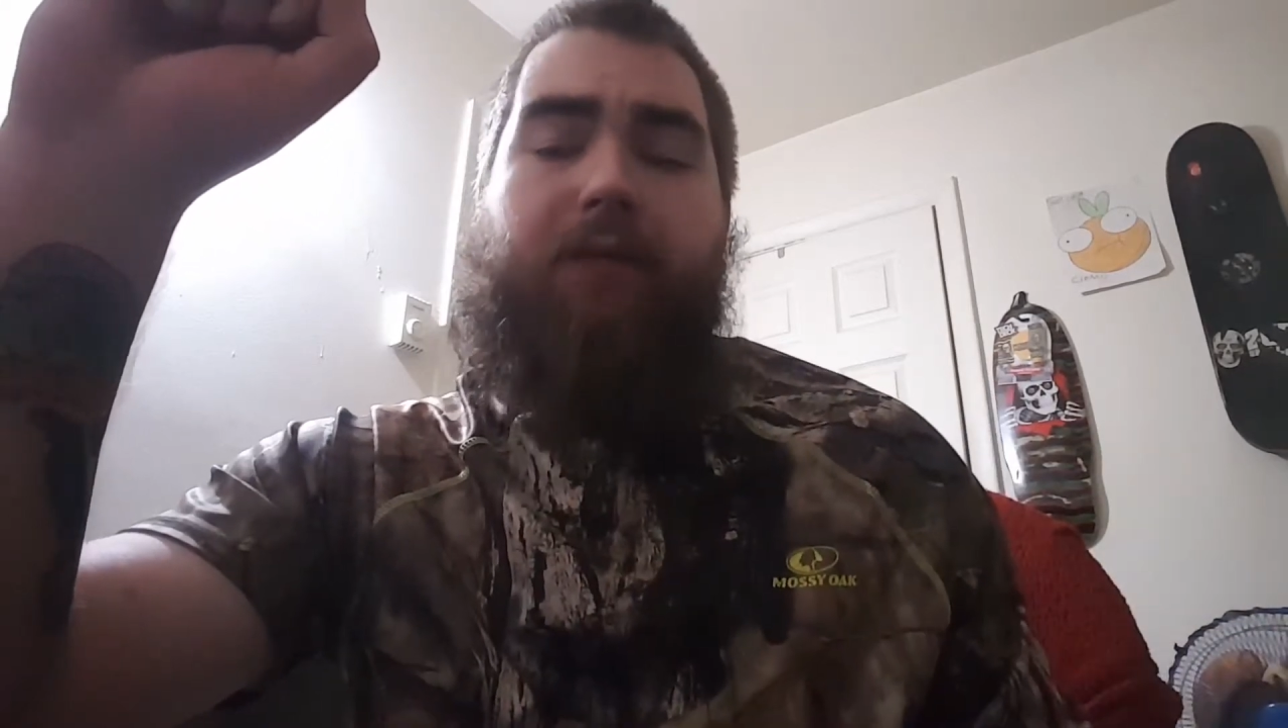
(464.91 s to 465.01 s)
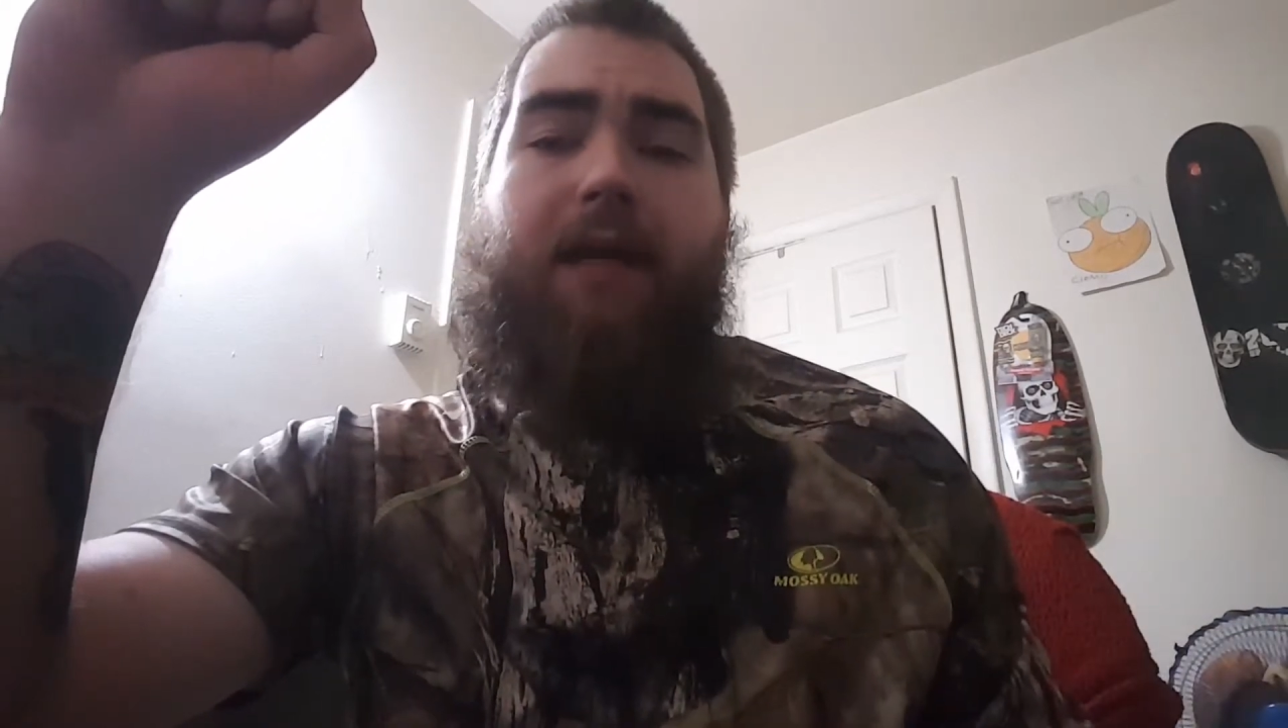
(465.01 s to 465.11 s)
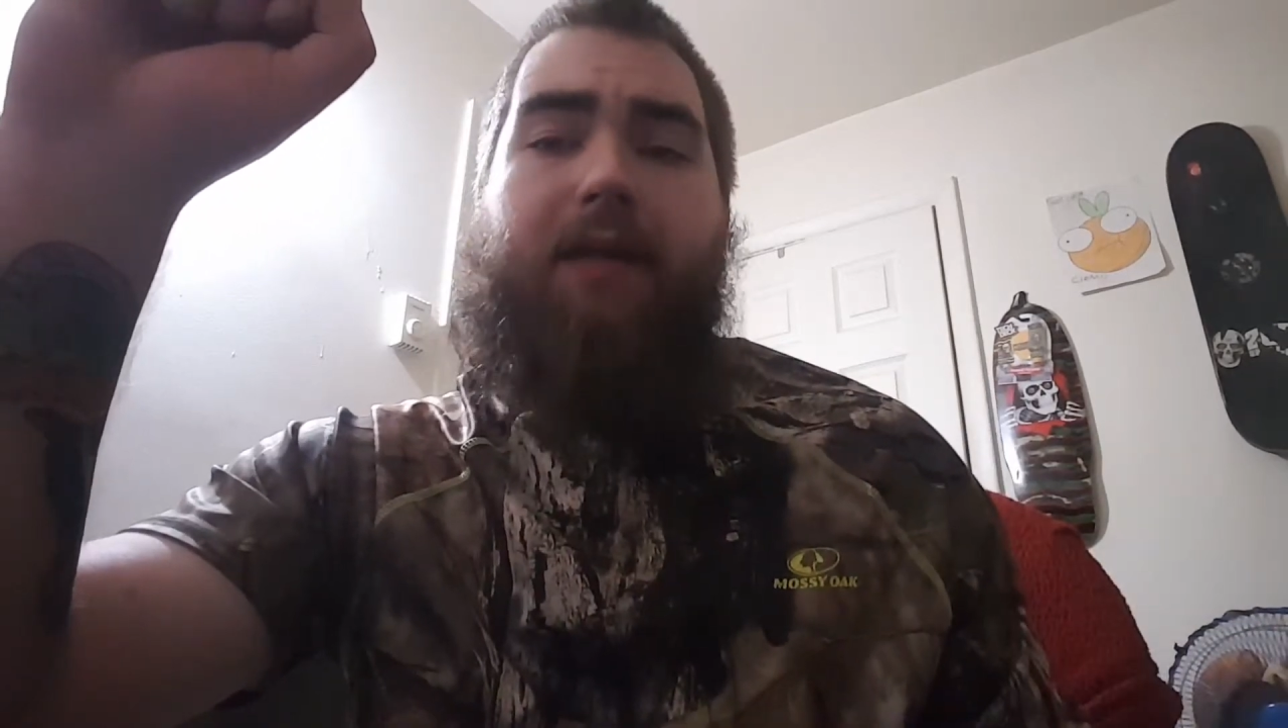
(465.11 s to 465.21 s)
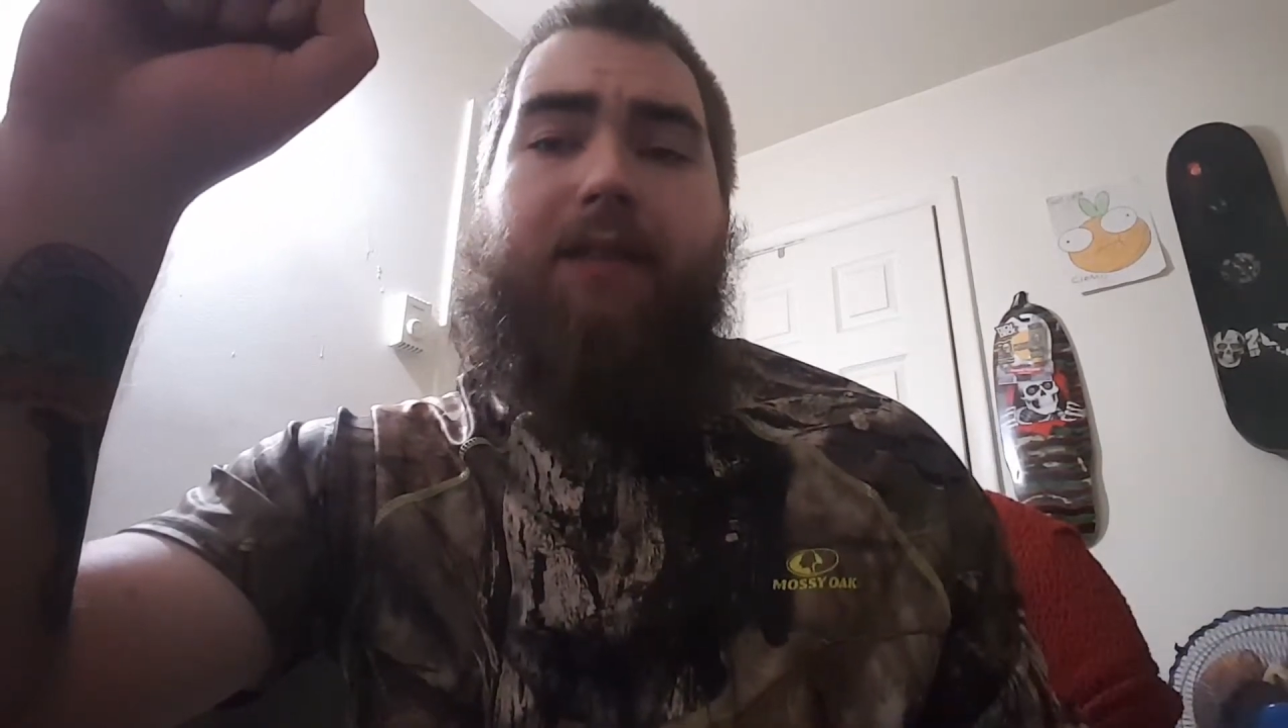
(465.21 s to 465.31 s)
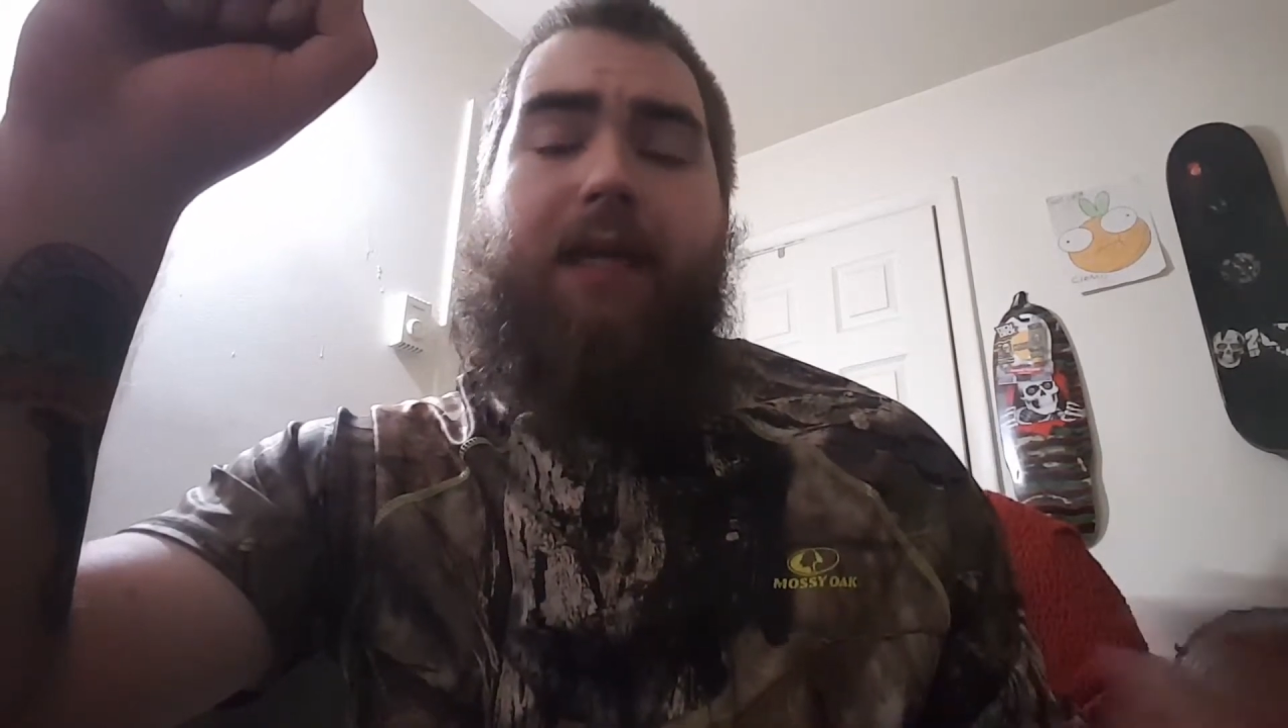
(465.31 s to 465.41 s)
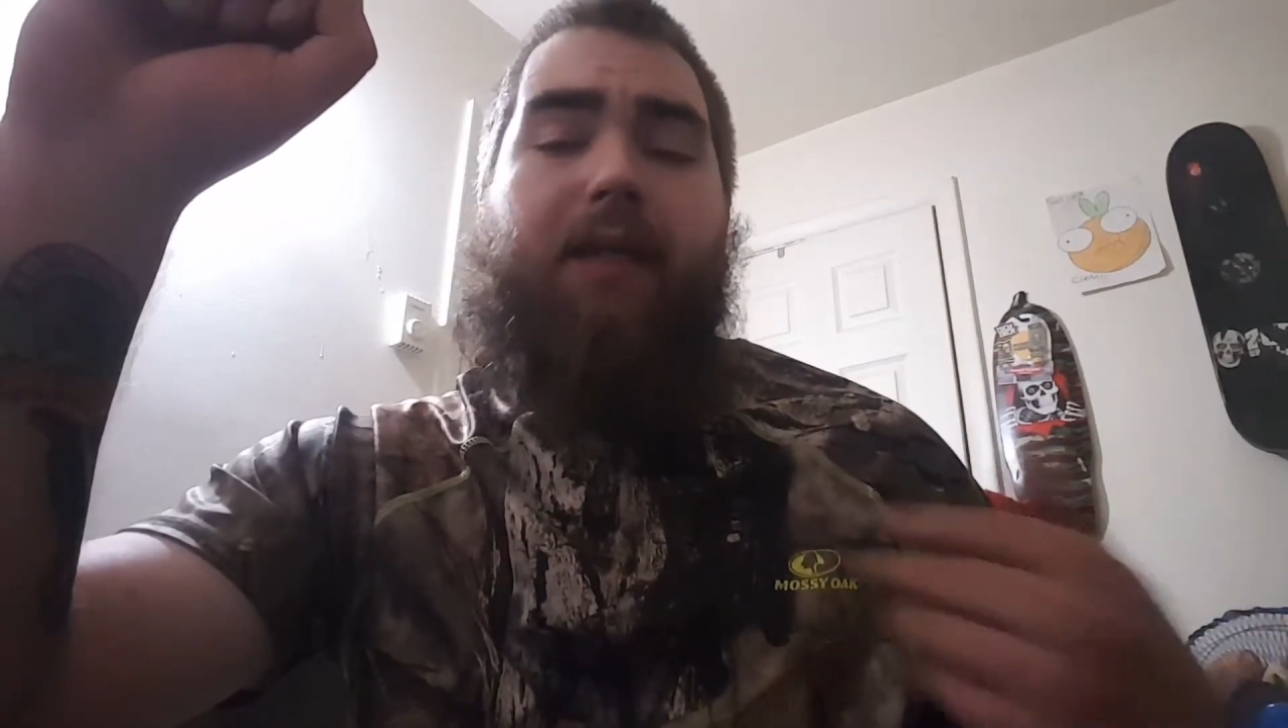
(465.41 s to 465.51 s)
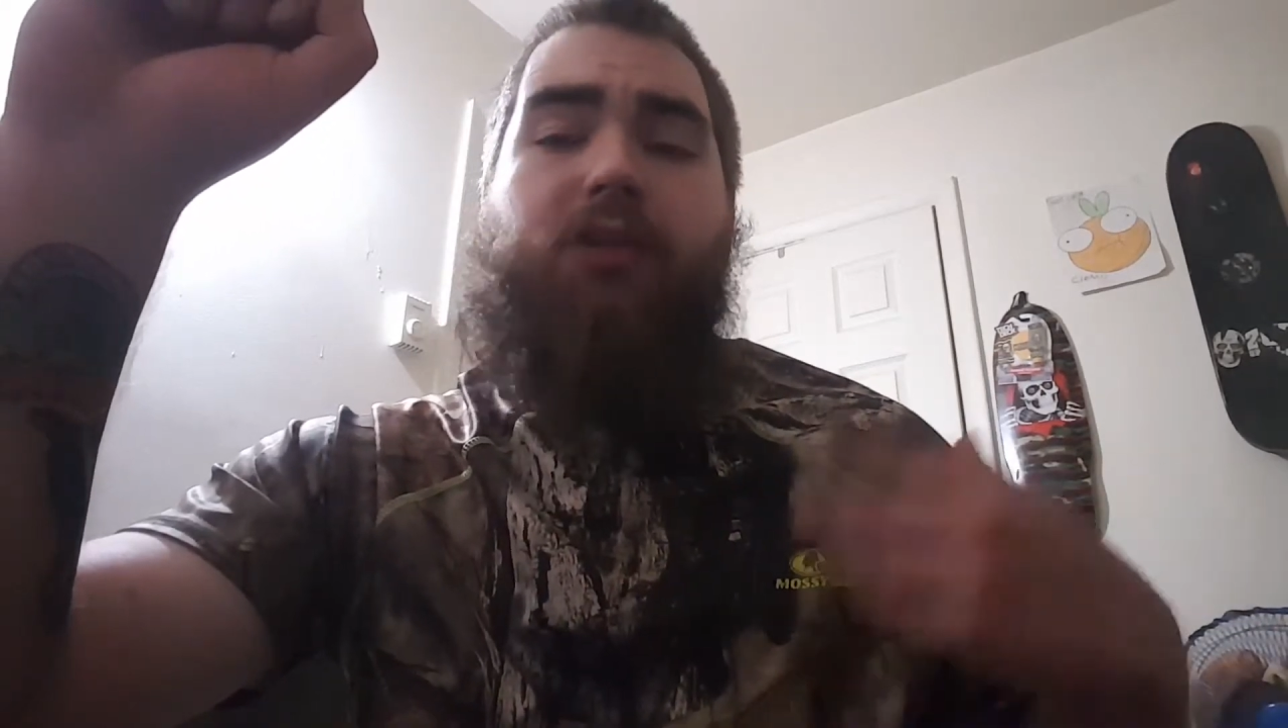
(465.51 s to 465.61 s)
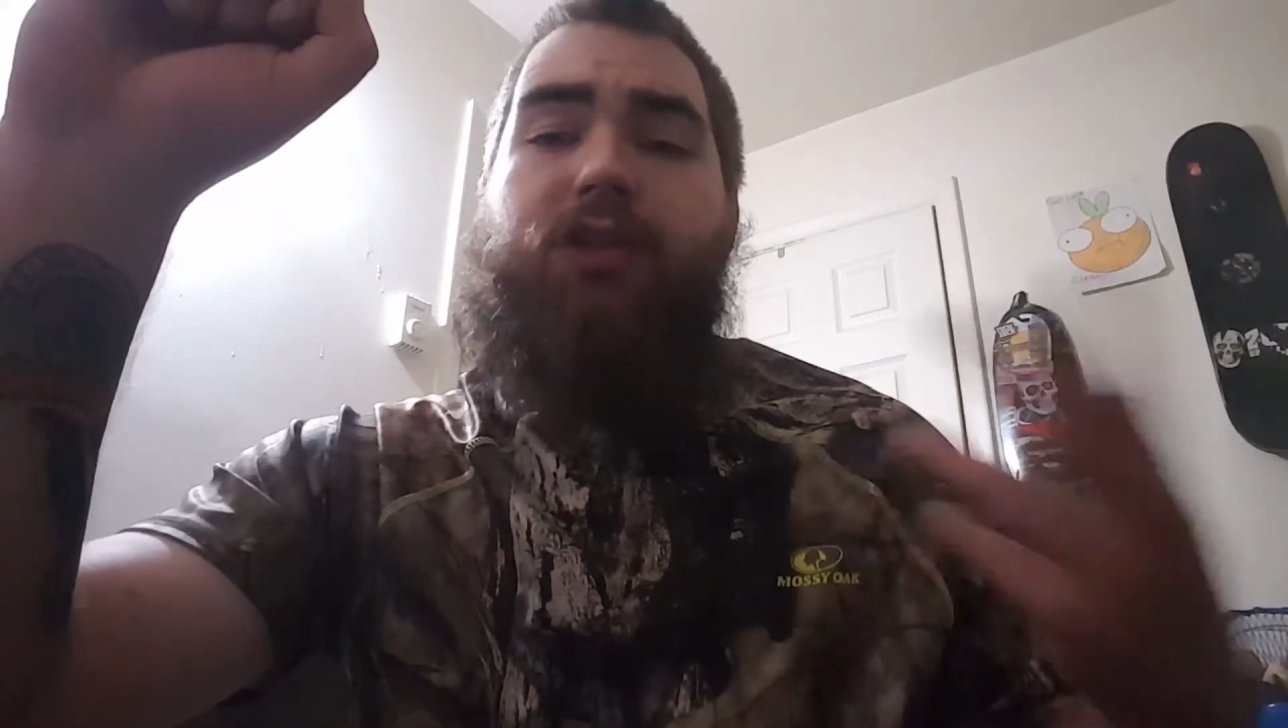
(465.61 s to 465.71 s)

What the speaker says: fiance.